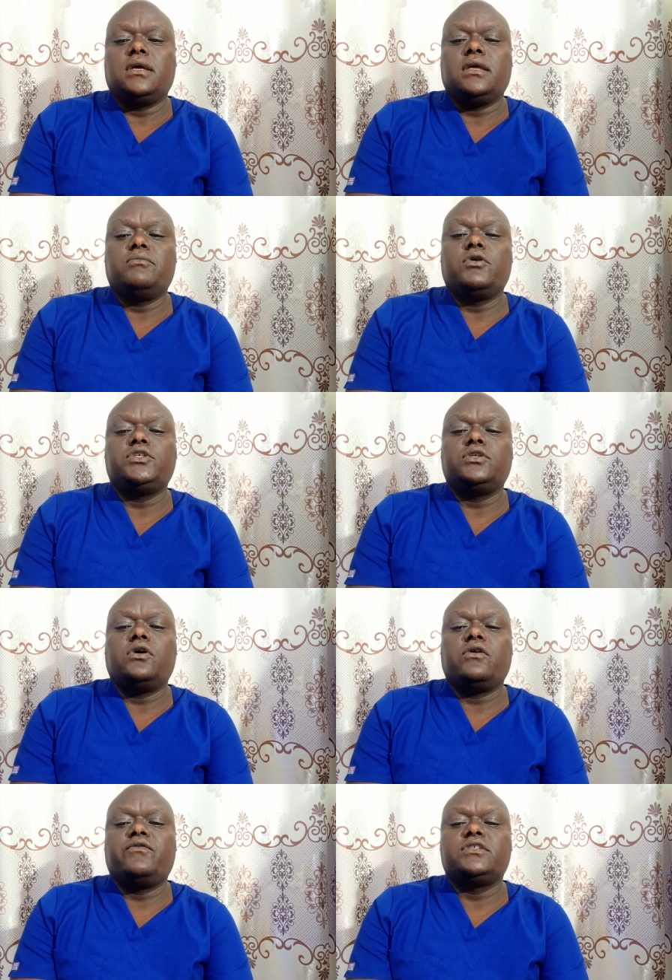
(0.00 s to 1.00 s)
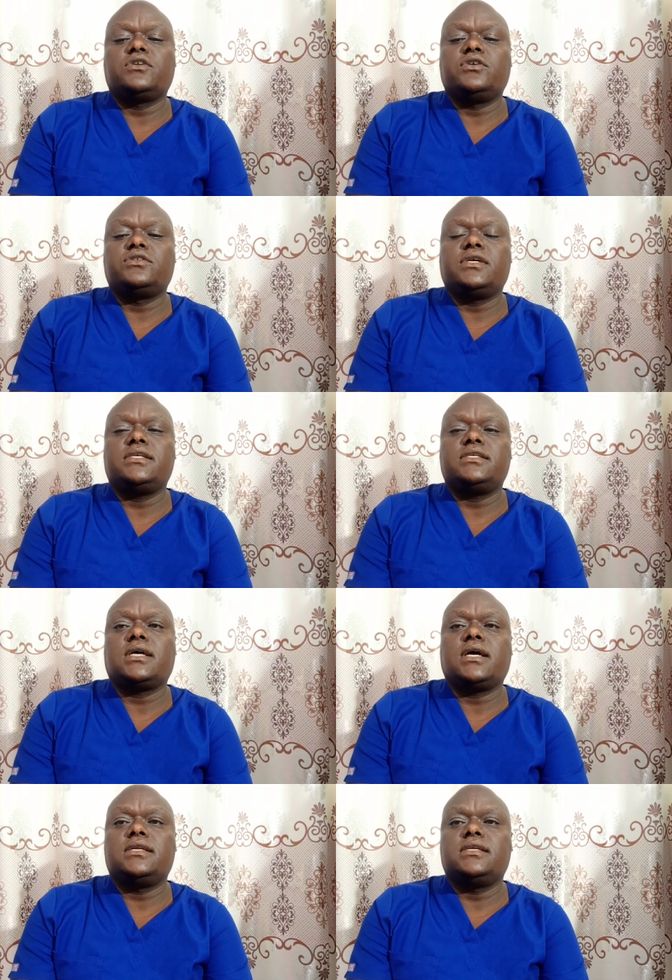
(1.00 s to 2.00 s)
Emotional or physical stress
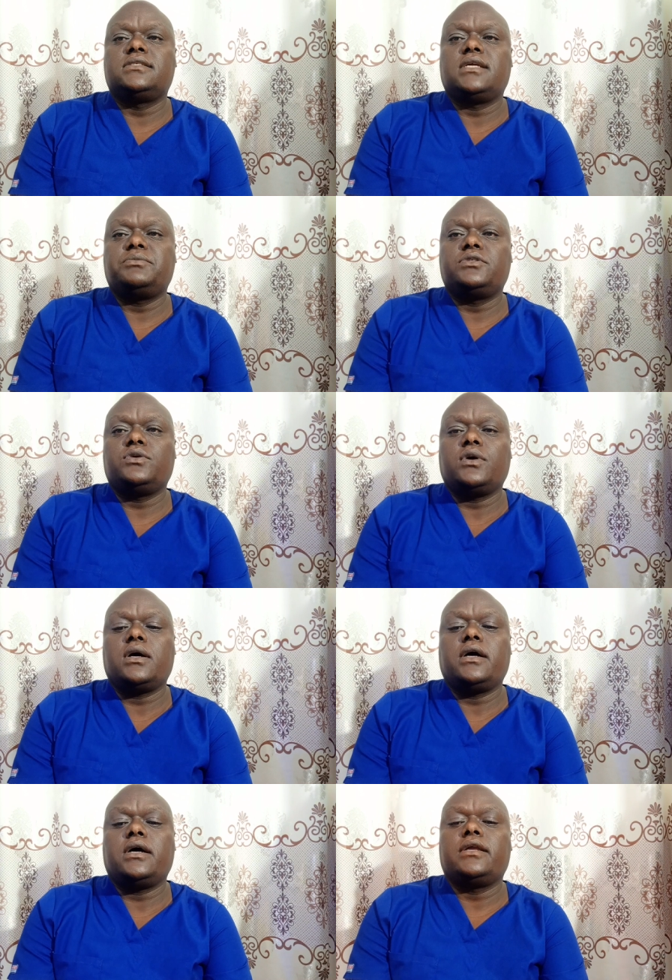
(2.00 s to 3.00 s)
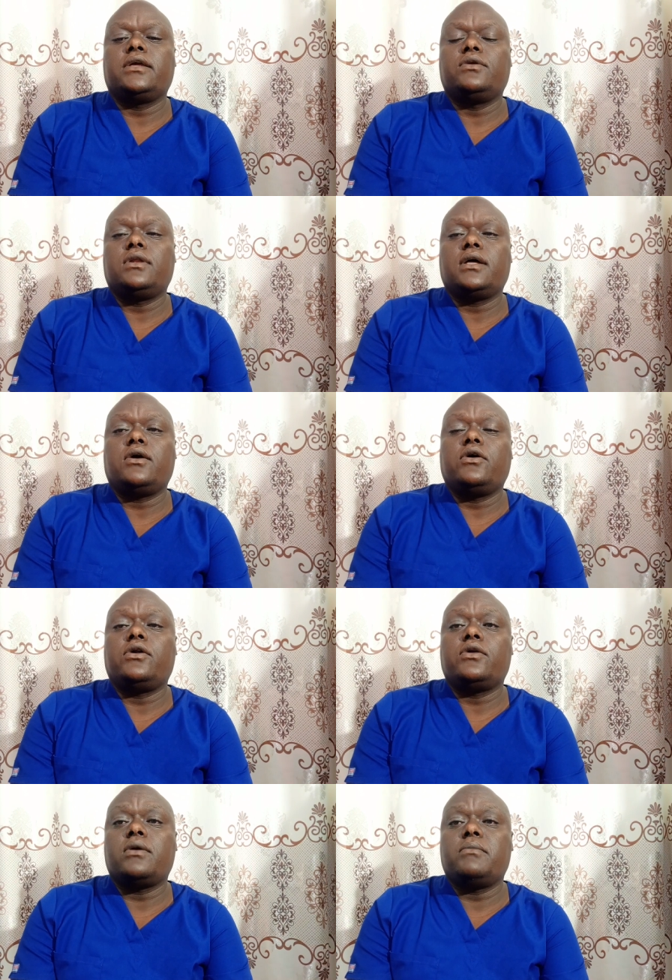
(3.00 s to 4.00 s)
can disrupt your regular
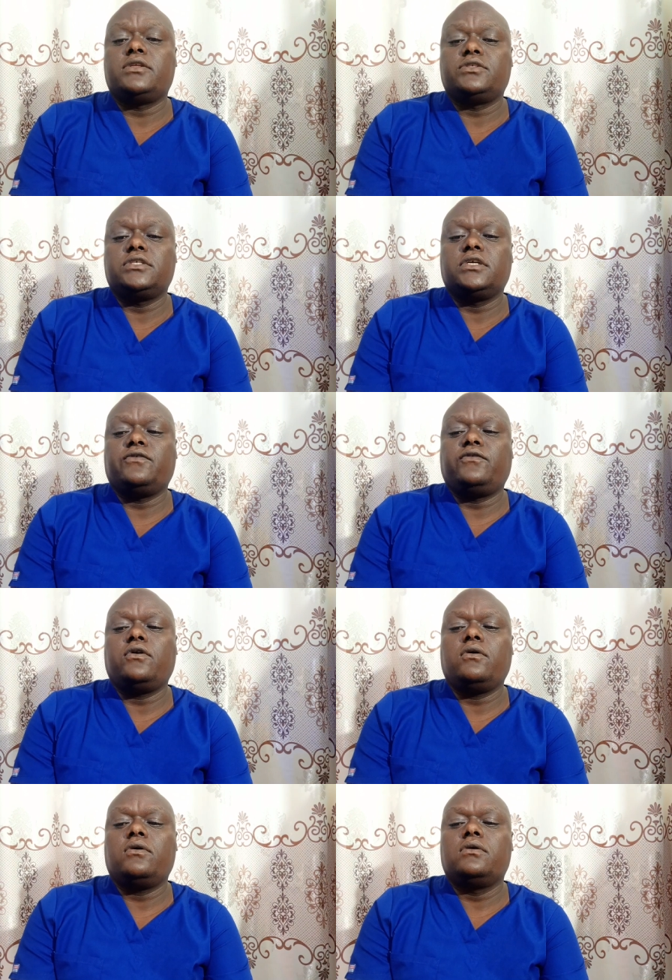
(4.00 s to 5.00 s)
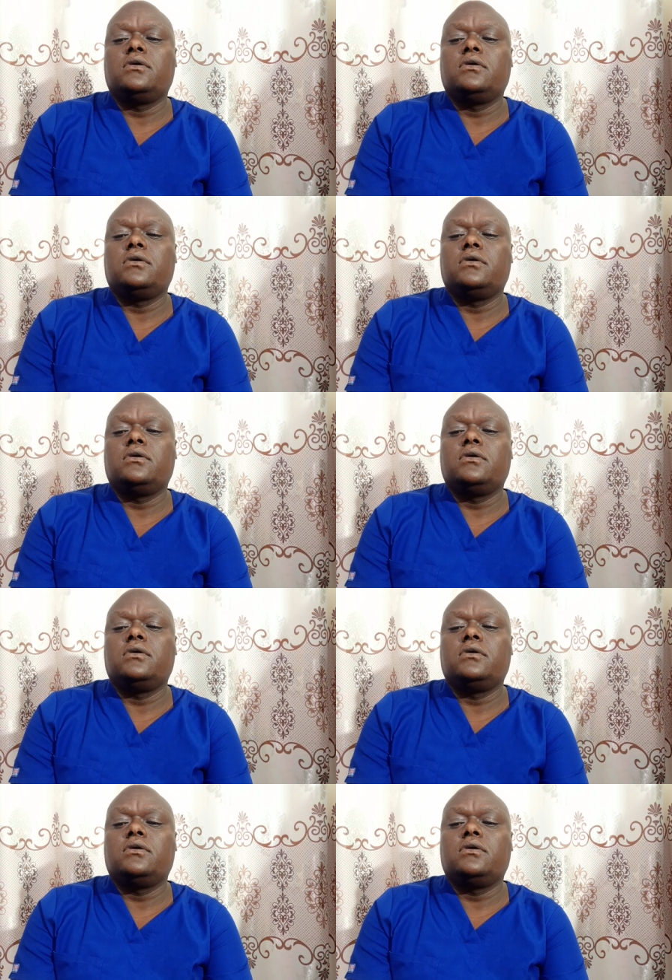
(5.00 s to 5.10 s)
or your menstruation flow